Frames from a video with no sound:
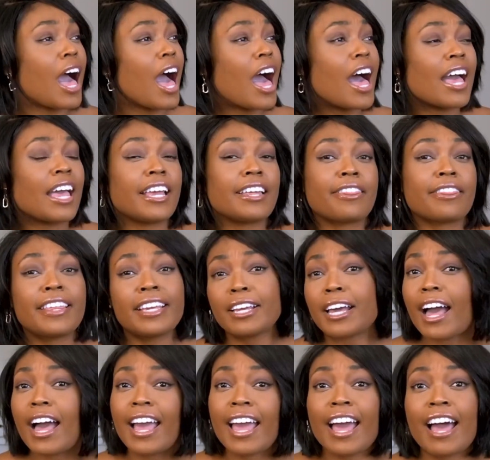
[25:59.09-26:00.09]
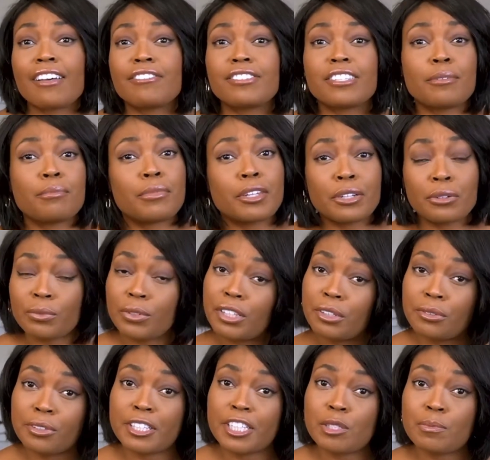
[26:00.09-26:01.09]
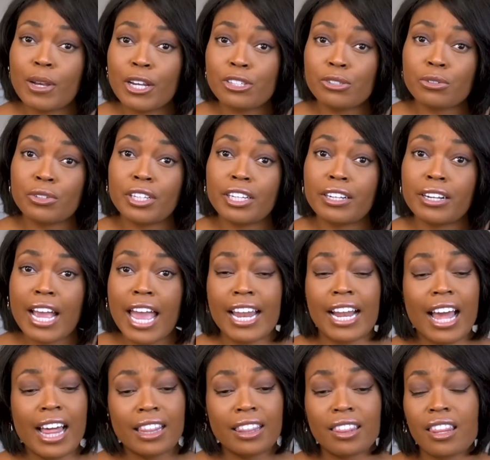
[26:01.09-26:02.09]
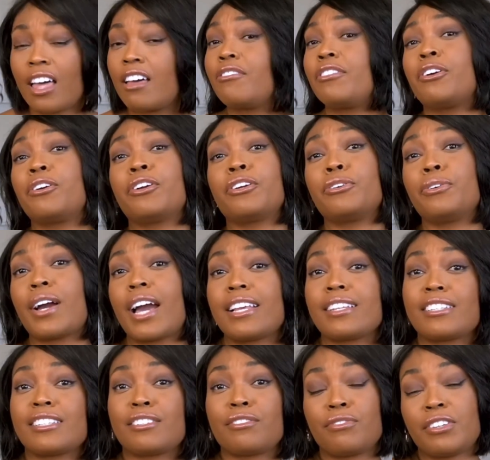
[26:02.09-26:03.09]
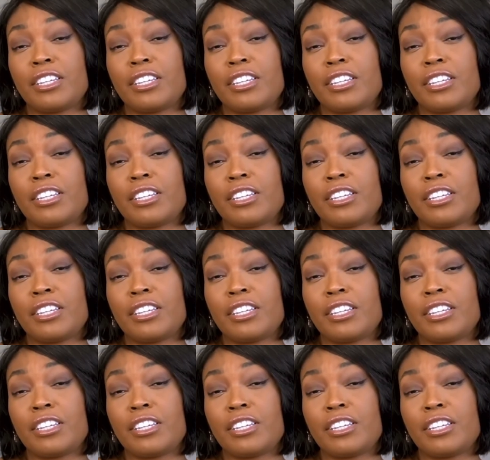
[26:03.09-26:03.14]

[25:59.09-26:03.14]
I think I have something really special here, and I love hearing you guys'